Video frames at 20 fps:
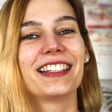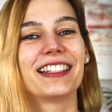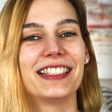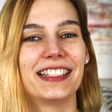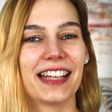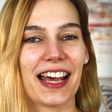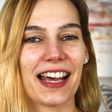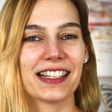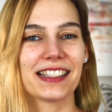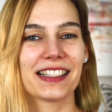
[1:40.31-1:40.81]

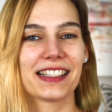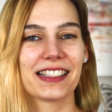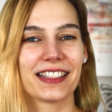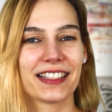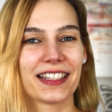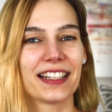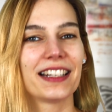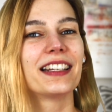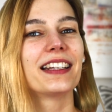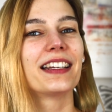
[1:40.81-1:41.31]
das
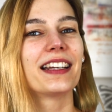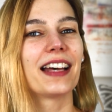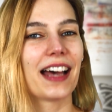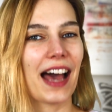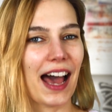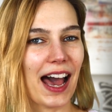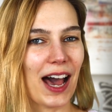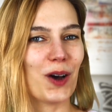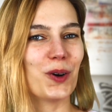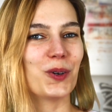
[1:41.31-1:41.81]

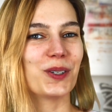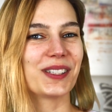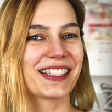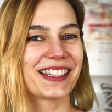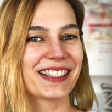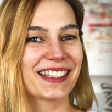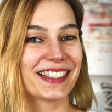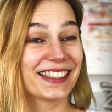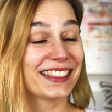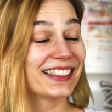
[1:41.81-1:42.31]
Haus.
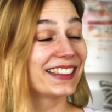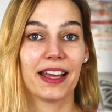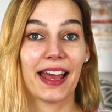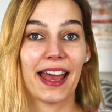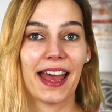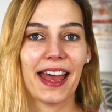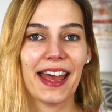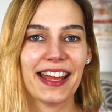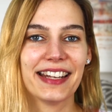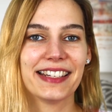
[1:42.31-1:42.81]

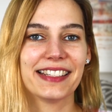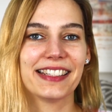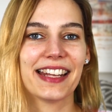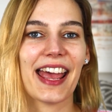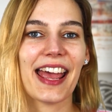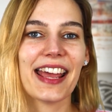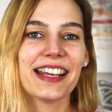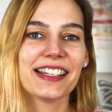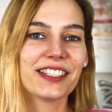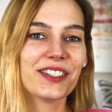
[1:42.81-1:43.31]
And
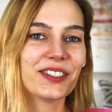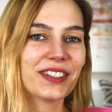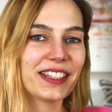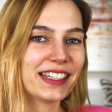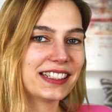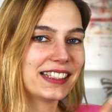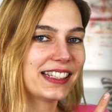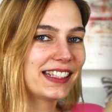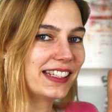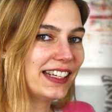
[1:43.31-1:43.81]
as you
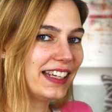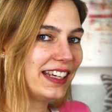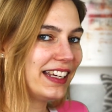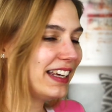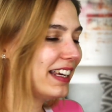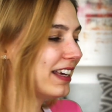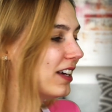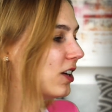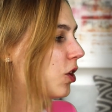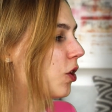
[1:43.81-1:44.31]
can
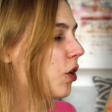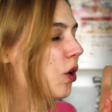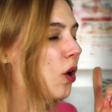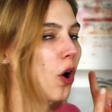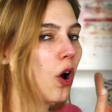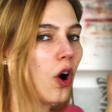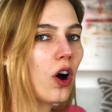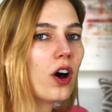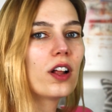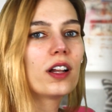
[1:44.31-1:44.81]
see,
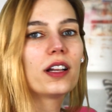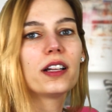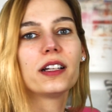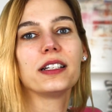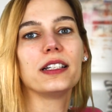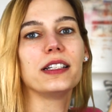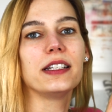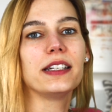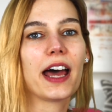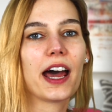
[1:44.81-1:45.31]
all
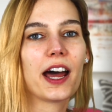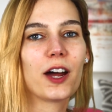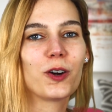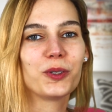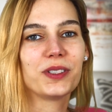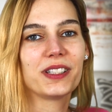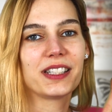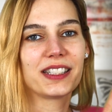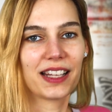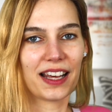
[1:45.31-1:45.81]

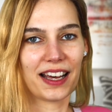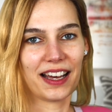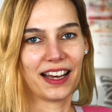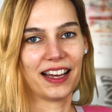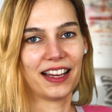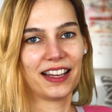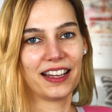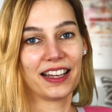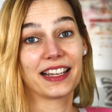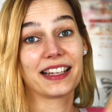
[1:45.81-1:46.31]
nouns
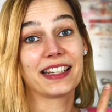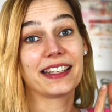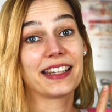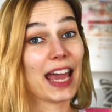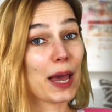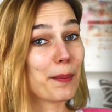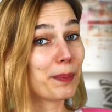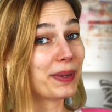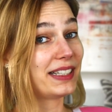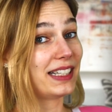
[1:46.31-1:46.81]
are
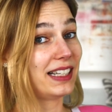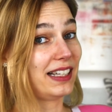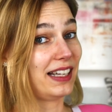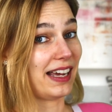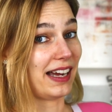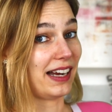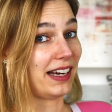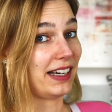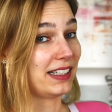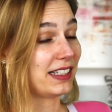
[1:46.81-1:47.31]

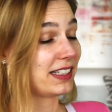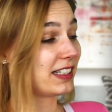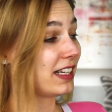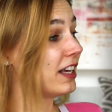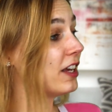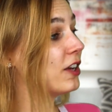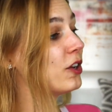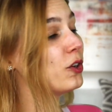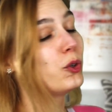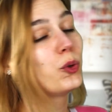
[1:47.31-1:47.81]
capitalized.
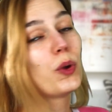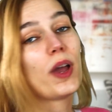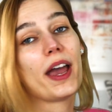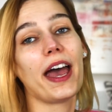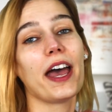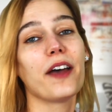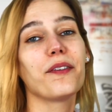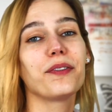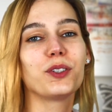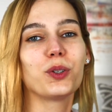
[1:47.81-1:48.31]
You
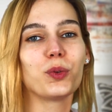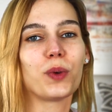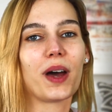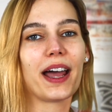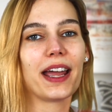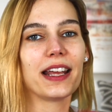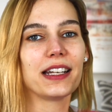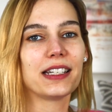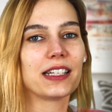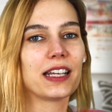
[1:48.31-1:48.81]
have to
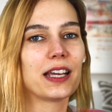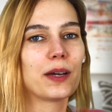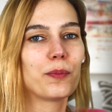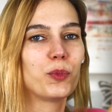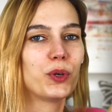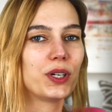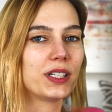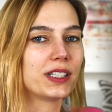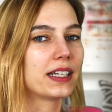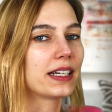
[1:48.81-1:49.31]
write them
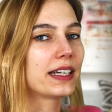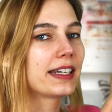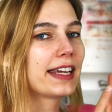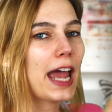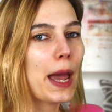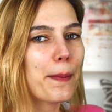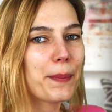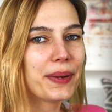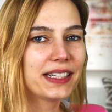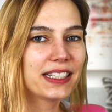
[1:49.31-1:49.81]
with a
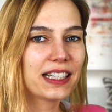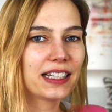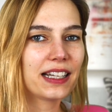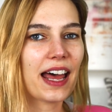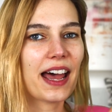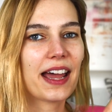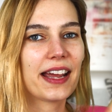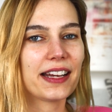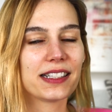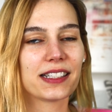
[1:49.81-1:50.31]

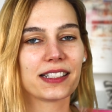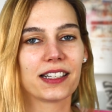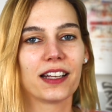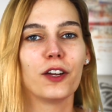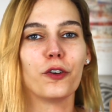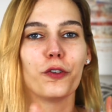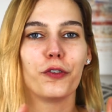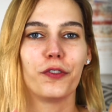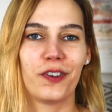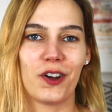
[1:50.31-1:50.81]
capitalized
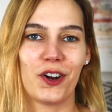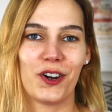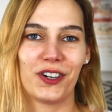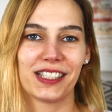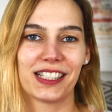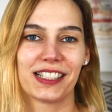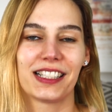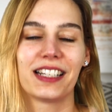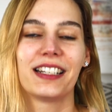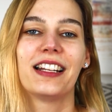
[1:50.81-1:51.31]

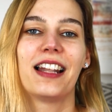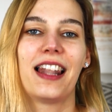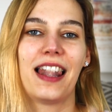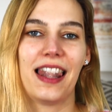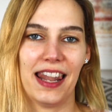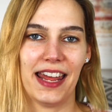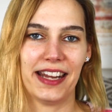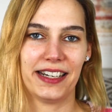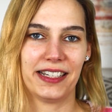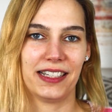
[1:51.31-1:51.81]
first
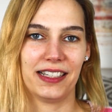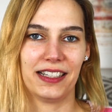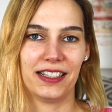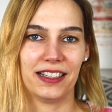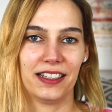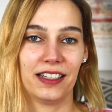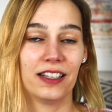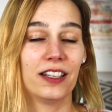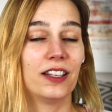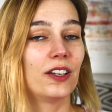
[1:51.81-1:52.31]
letter.
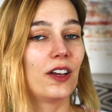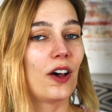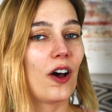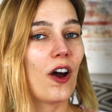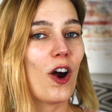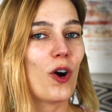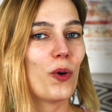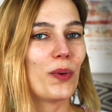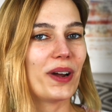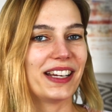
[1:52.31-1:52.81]

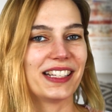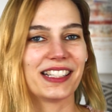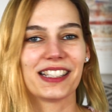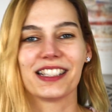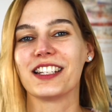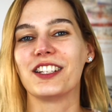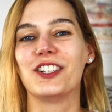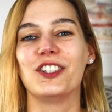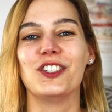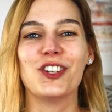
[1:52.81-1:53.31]

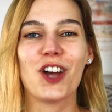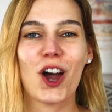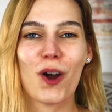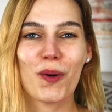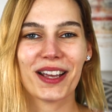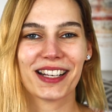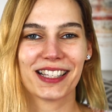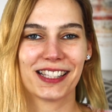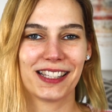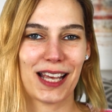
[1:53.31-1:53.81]
Always, no
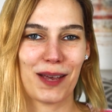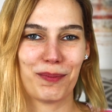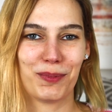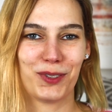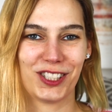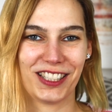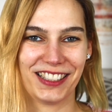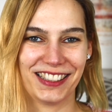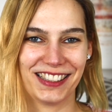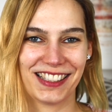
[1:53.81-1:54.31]

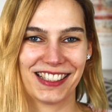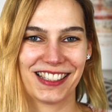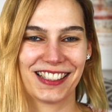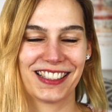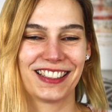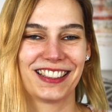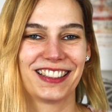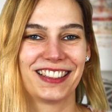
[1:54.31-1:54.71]
exceptions.